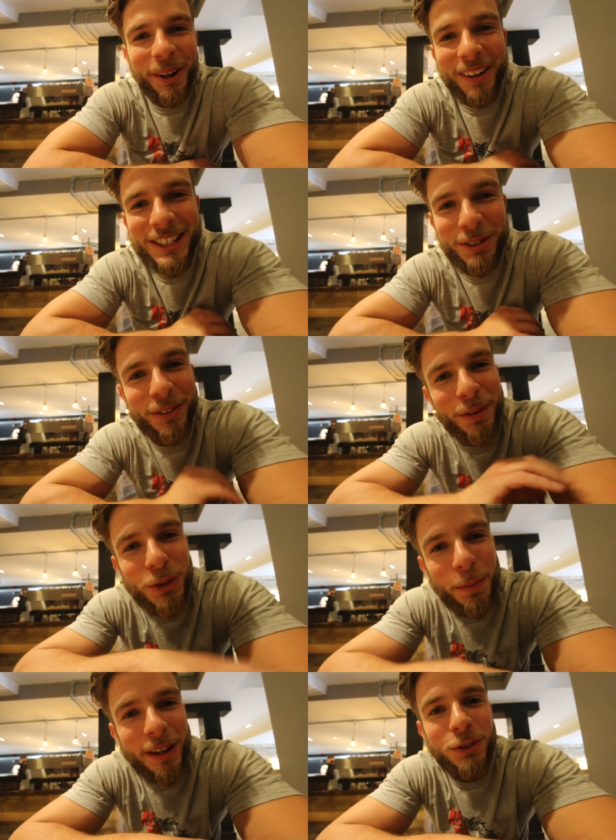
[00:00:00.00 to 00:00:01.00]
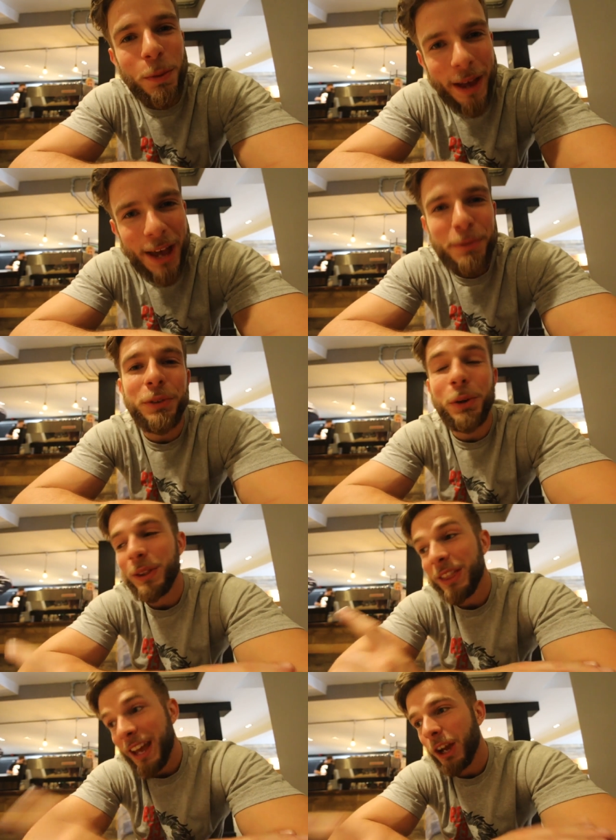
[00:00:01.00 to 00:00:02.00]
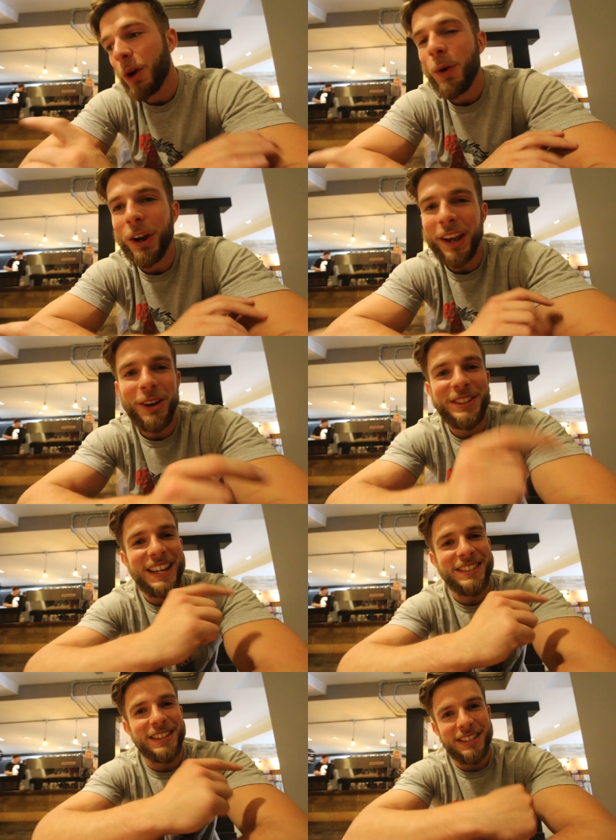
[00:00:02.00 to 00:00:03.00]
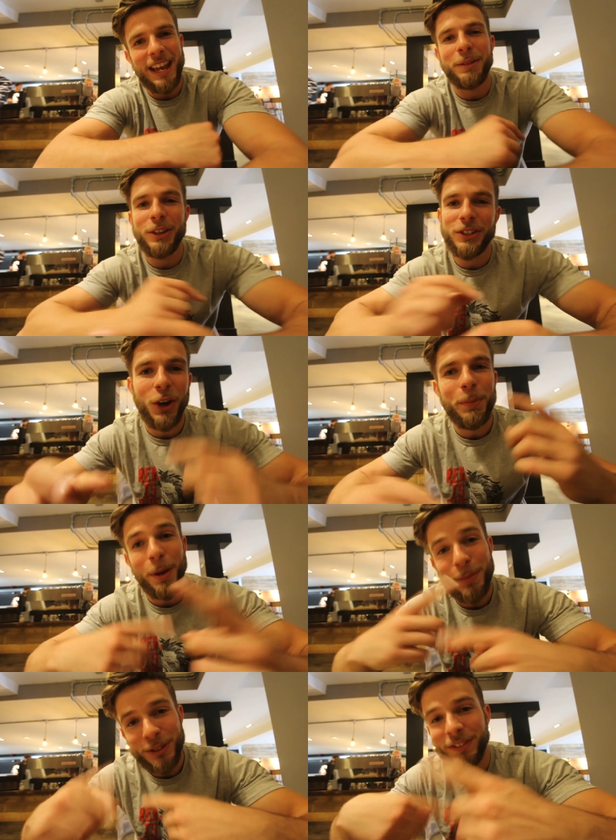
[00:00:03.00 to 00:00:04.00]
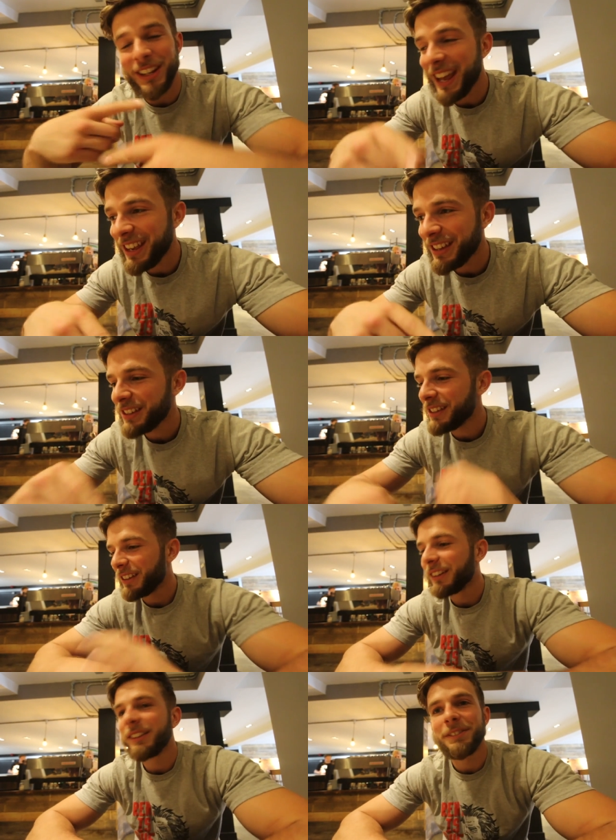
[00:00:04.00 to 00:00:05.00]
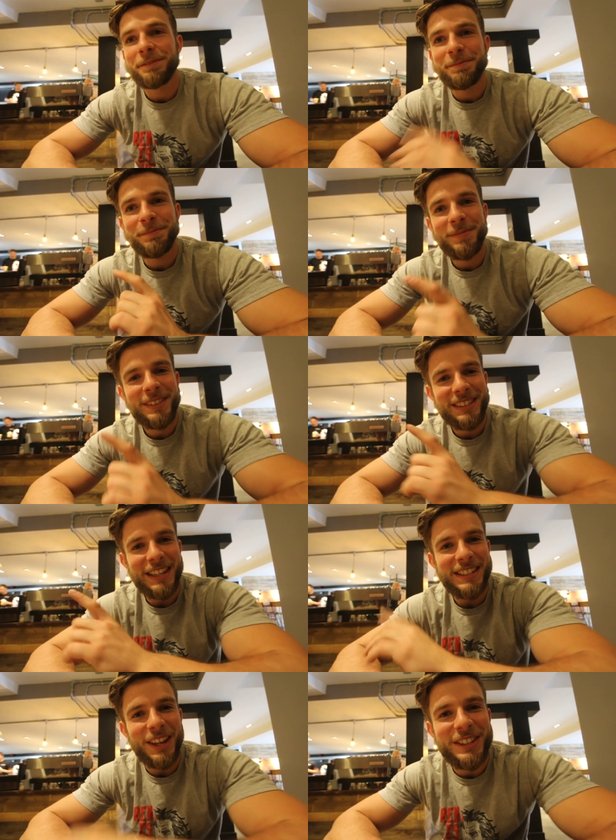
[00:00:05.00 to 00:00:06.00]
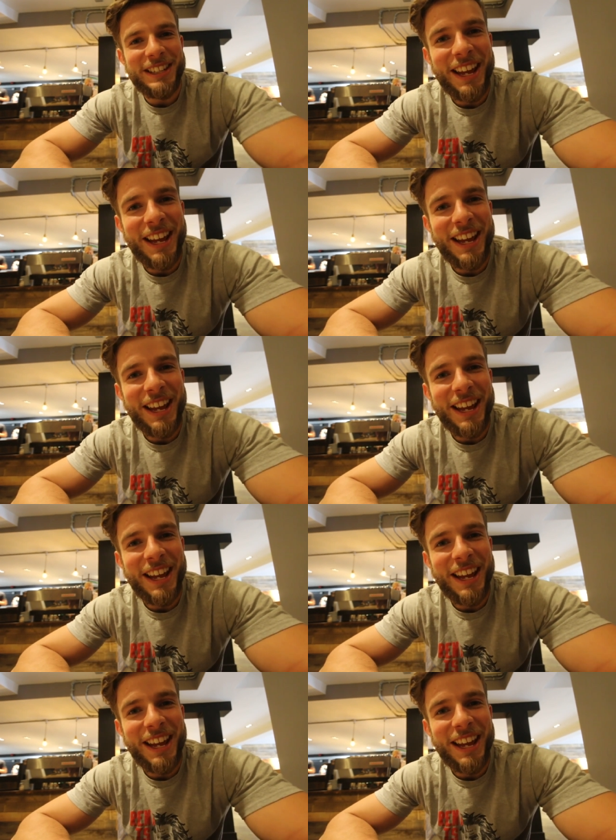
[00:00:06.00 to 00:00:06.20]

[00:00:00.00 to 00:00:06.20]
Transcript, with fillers: hungry, so we've come to a place called Bear before we then go work out and test the sled, because the whole purpose of today, test out the